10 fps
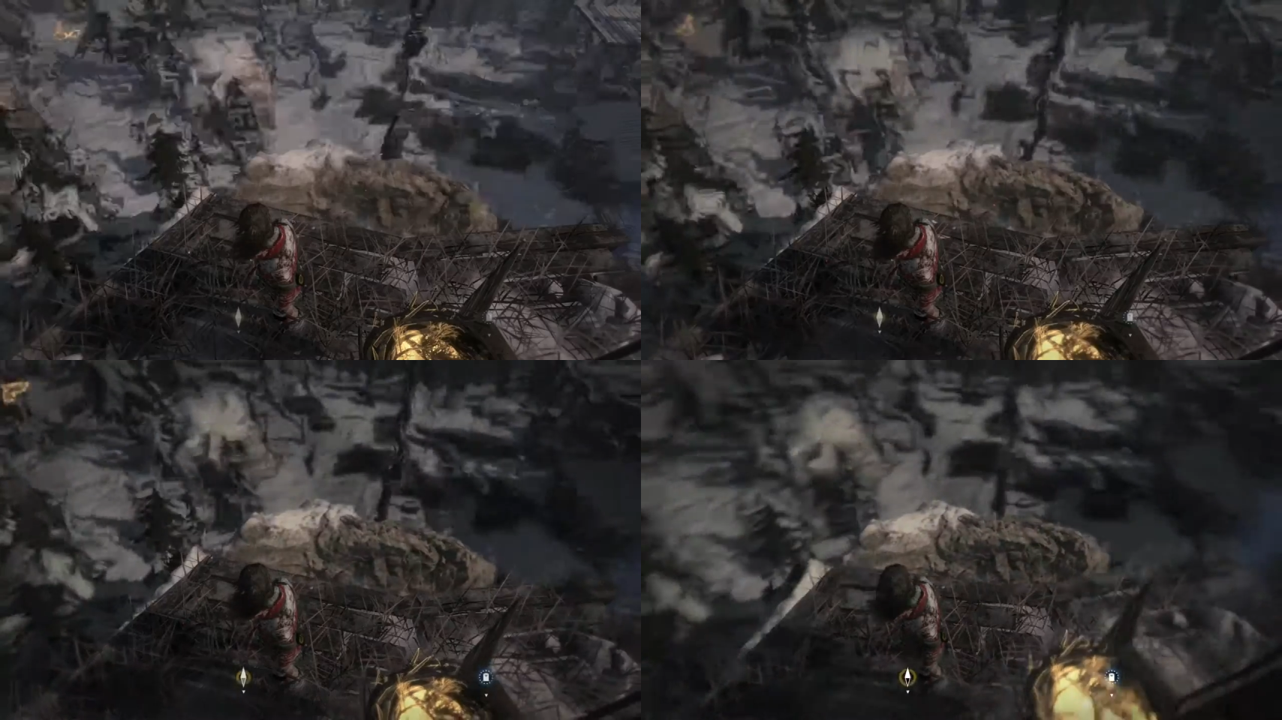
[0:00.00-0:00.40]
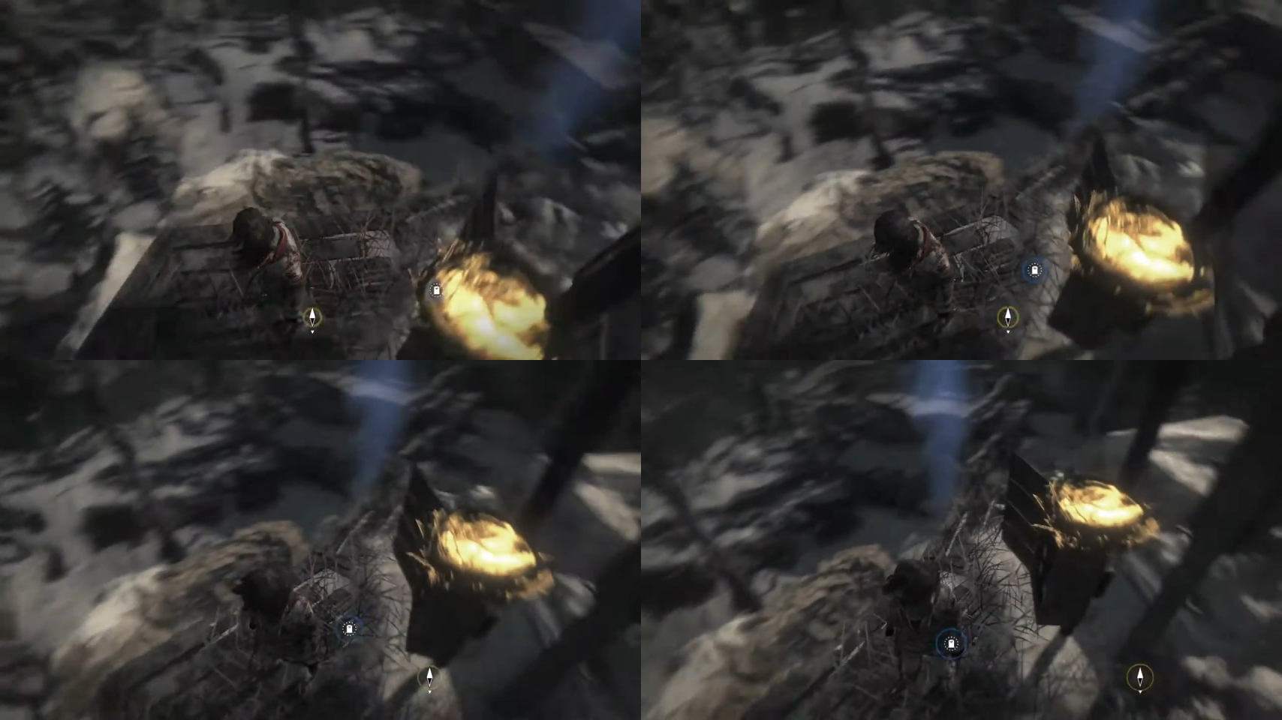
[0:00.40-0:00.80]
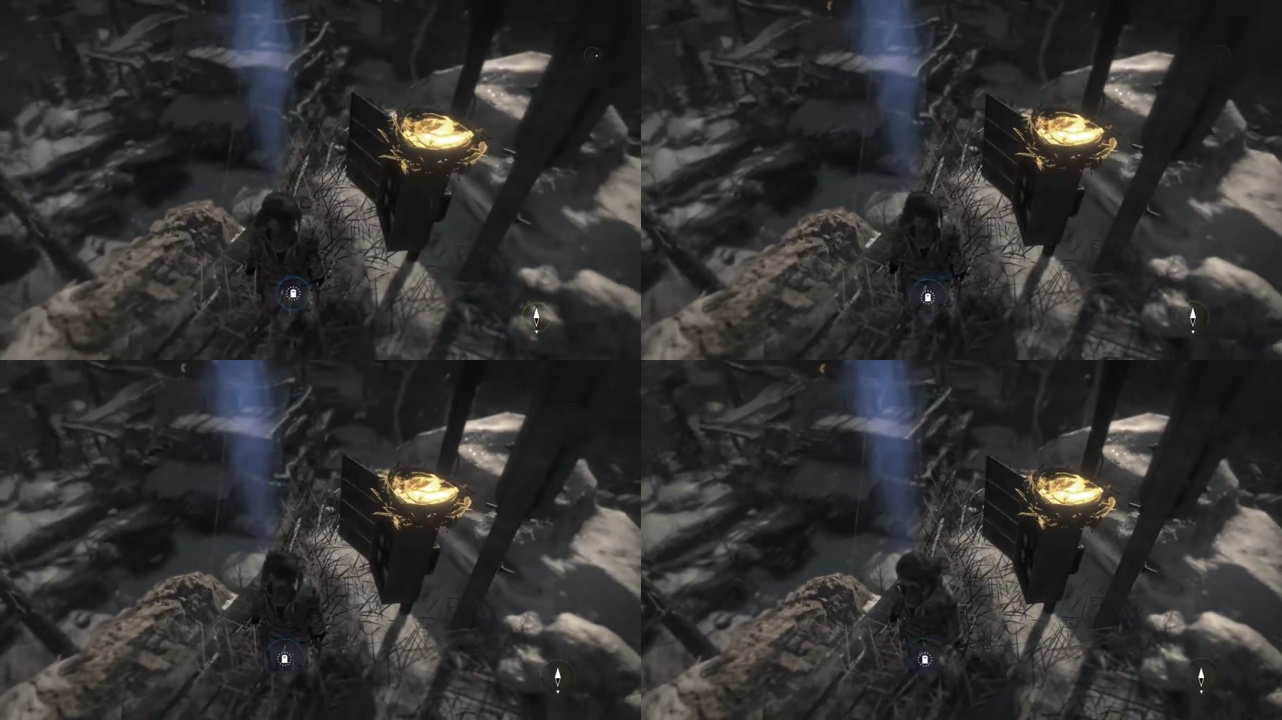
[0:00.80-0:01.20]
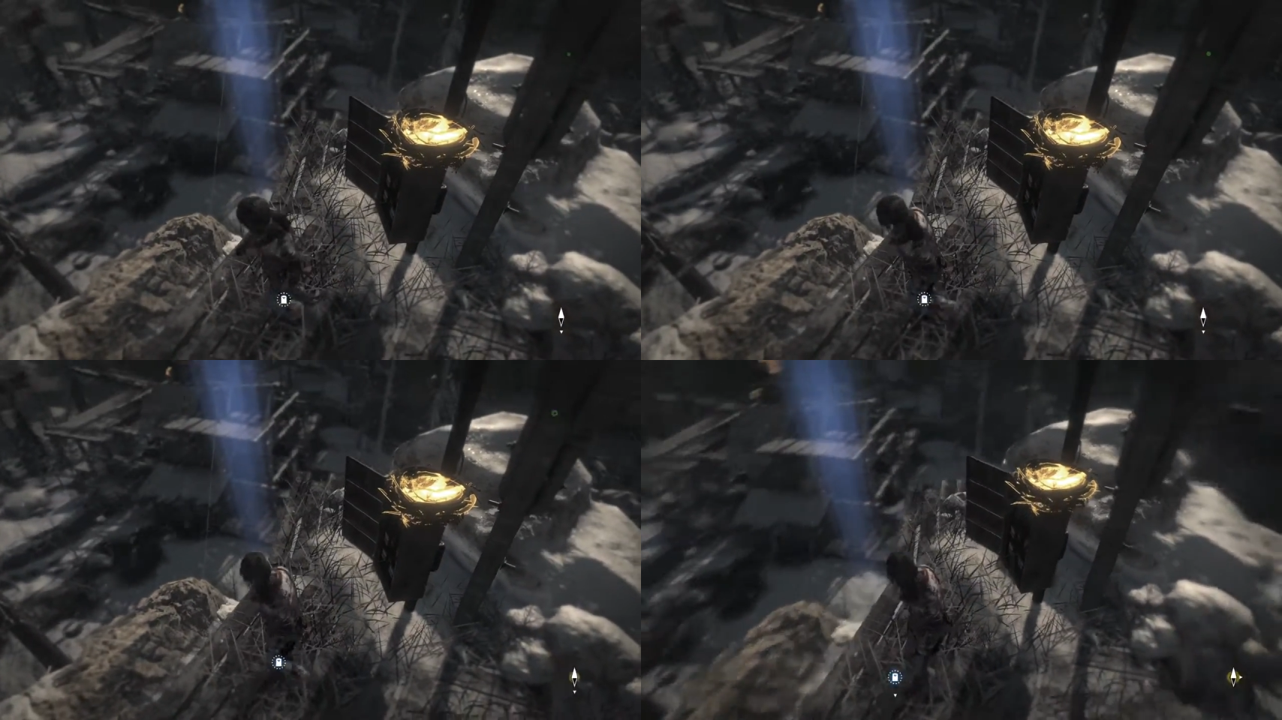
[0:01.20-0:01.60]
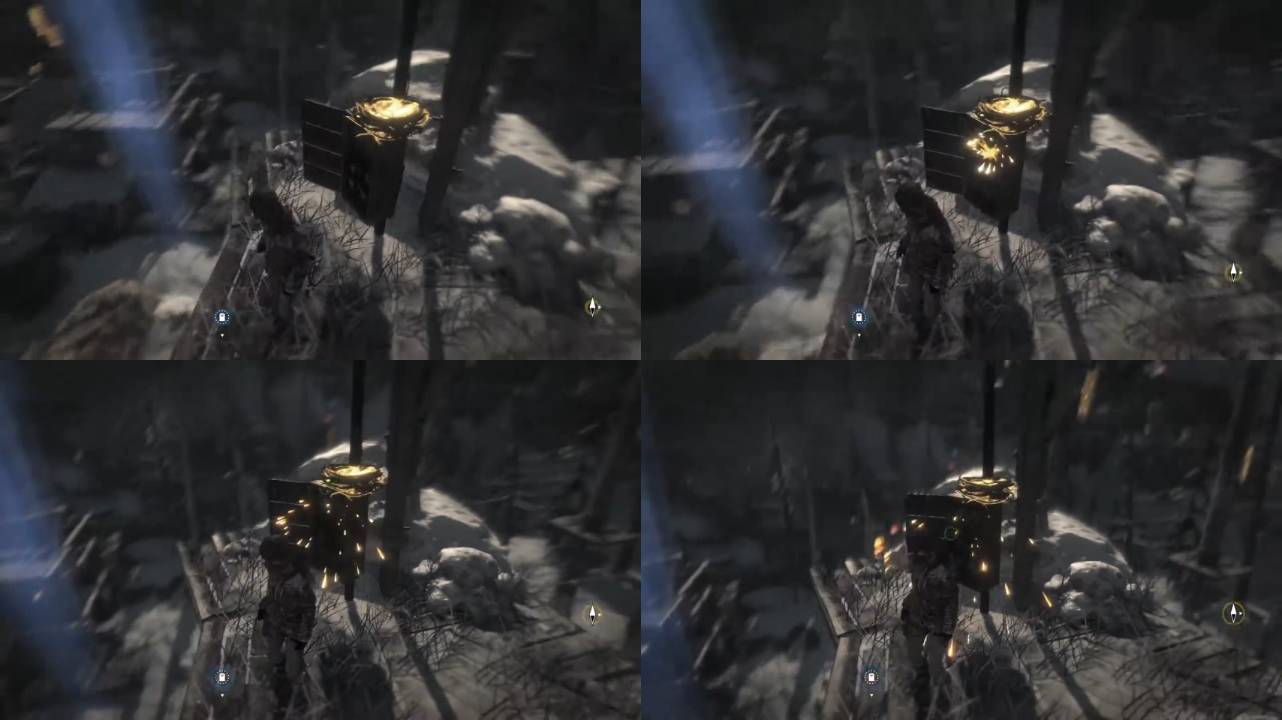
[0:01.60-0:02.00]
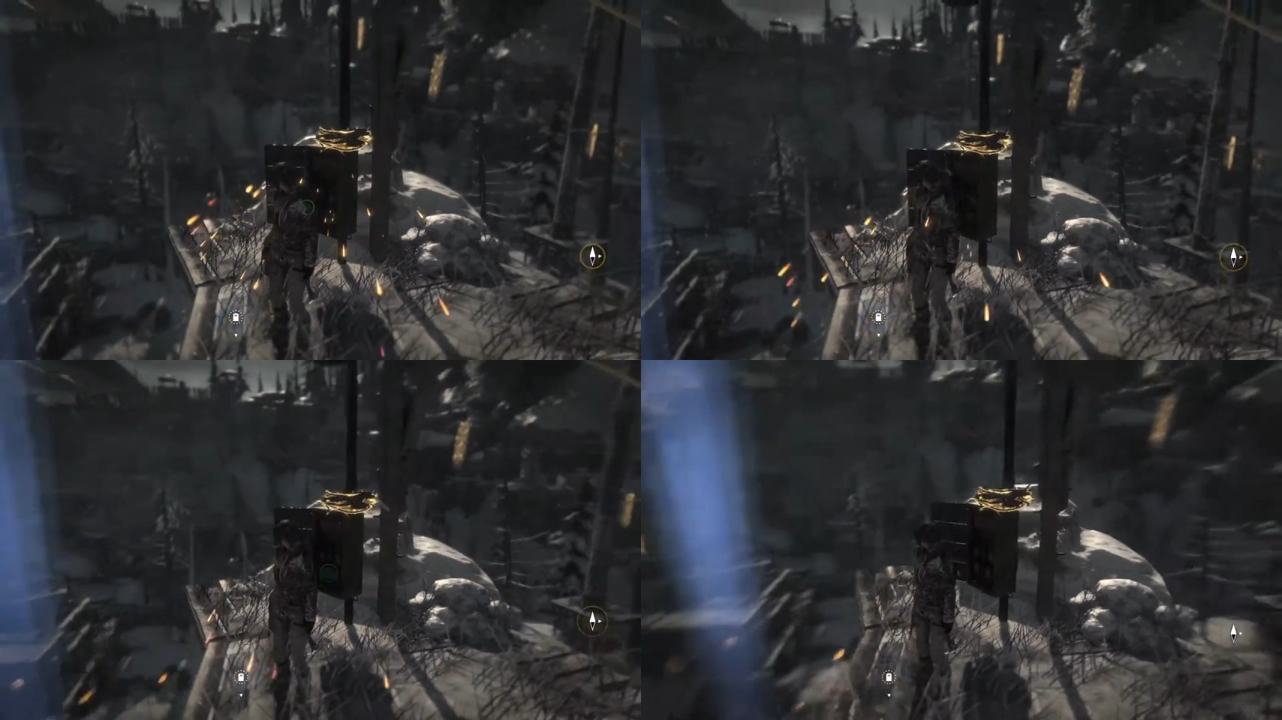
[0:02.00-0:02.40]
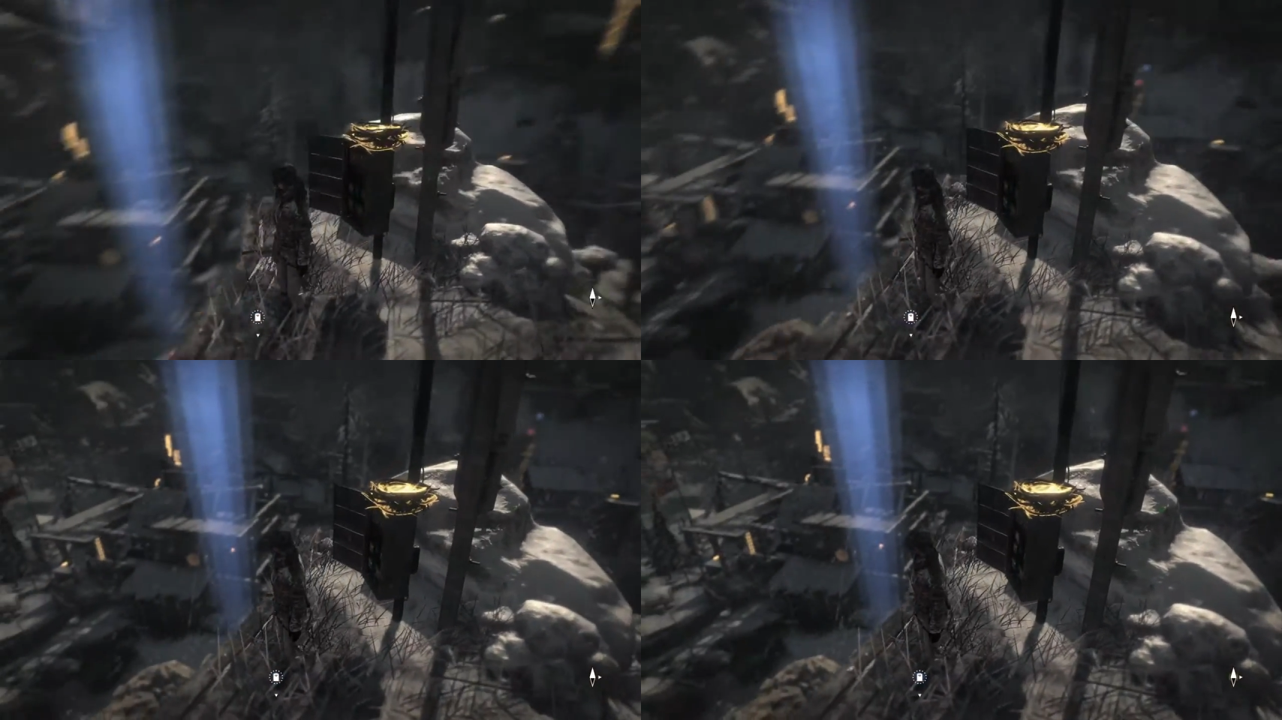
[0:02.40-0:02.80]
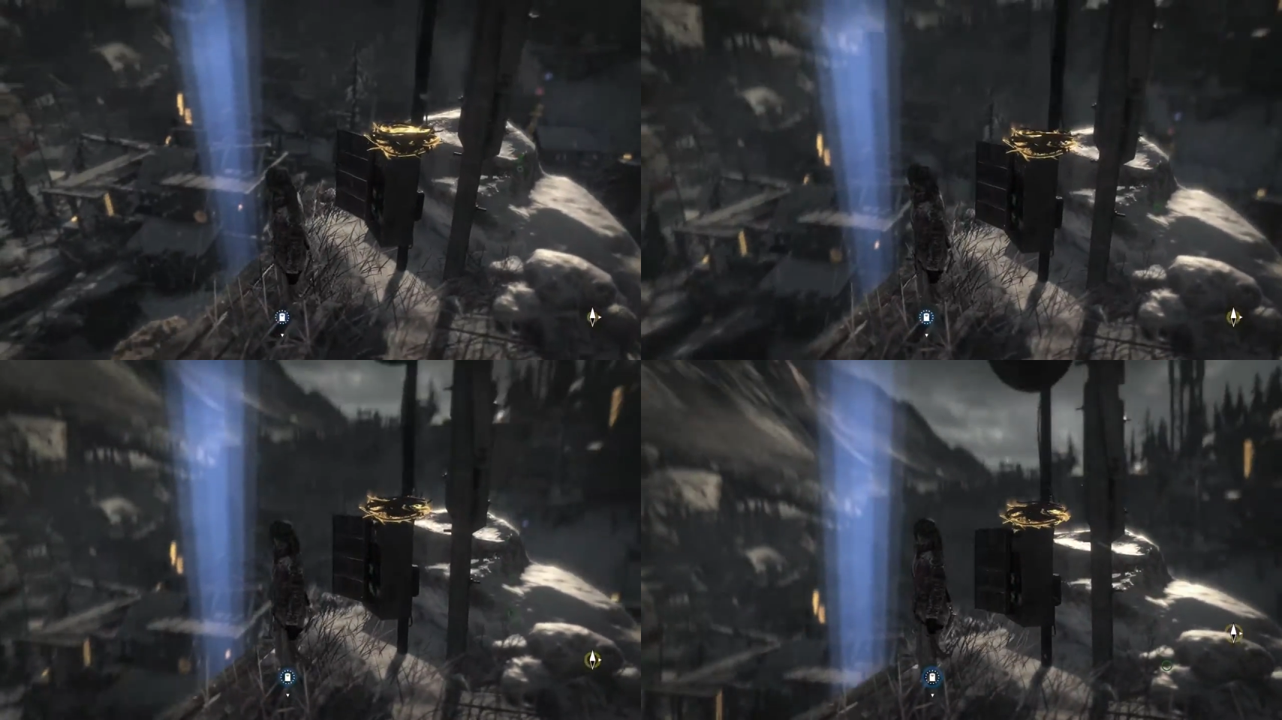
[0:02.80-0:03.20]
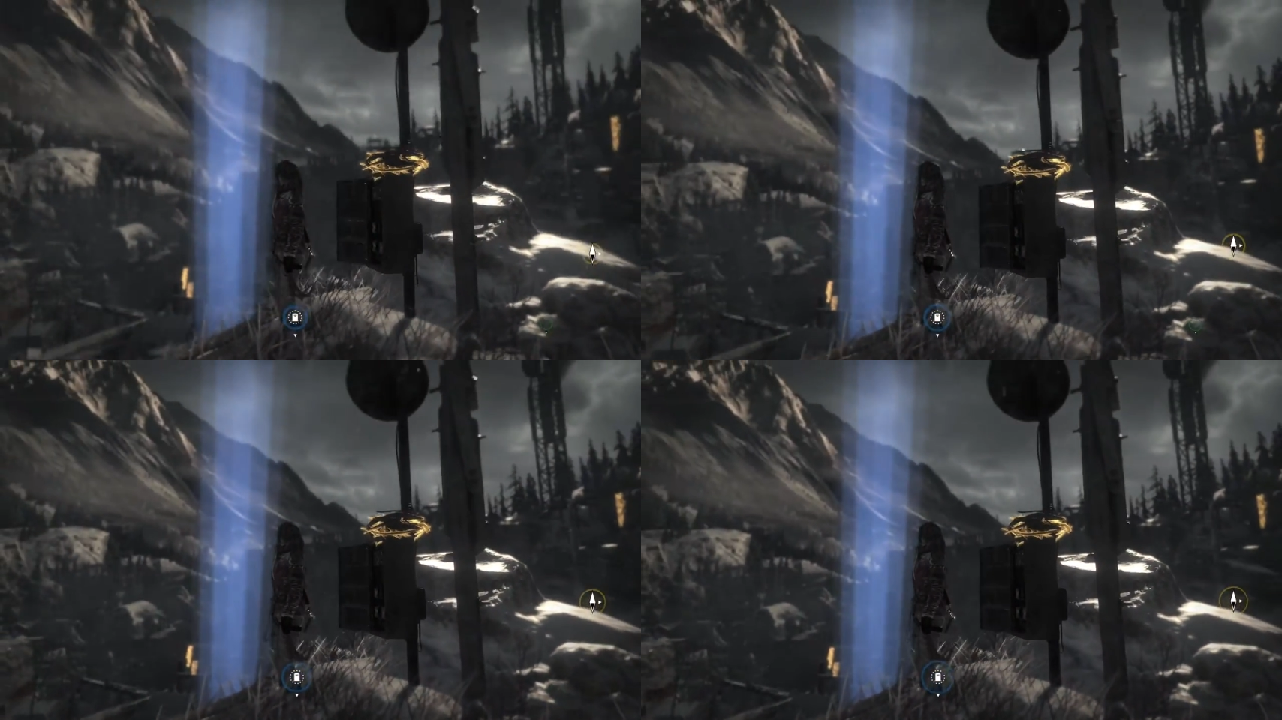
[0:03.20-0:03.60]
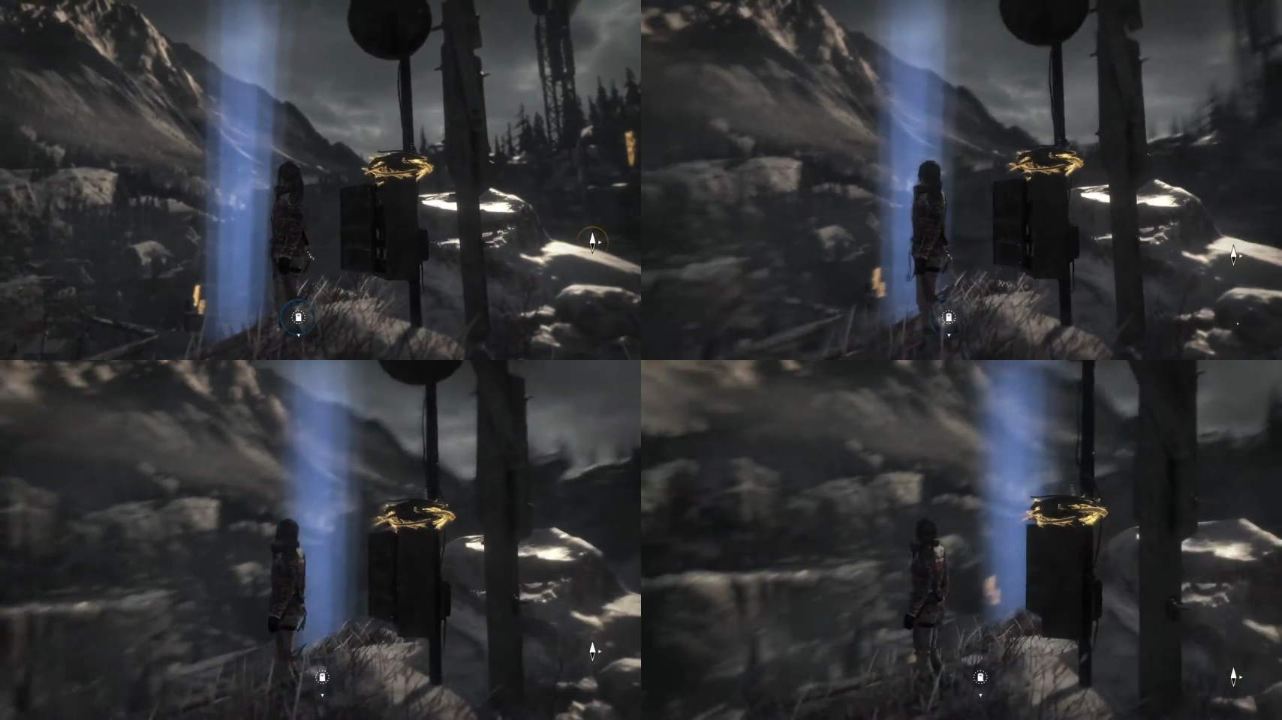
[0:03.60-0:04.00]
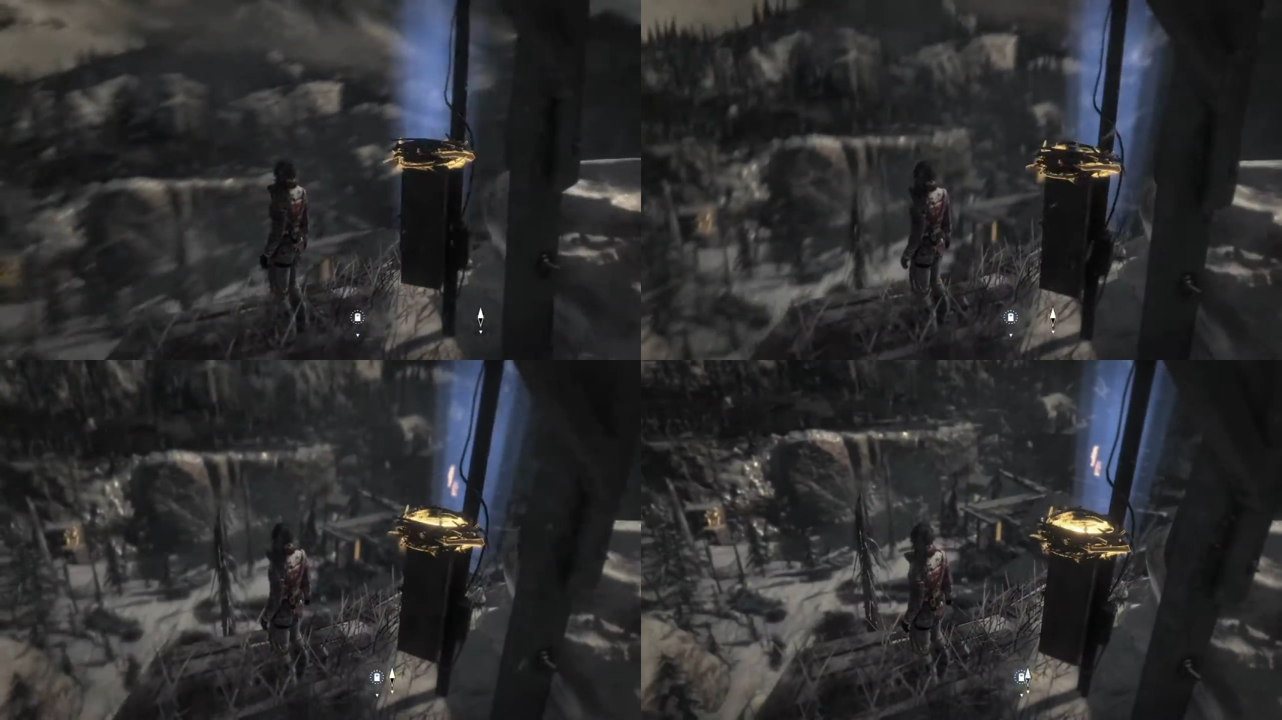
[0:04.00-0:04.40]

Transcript: No face is visible, so there are no lips to read.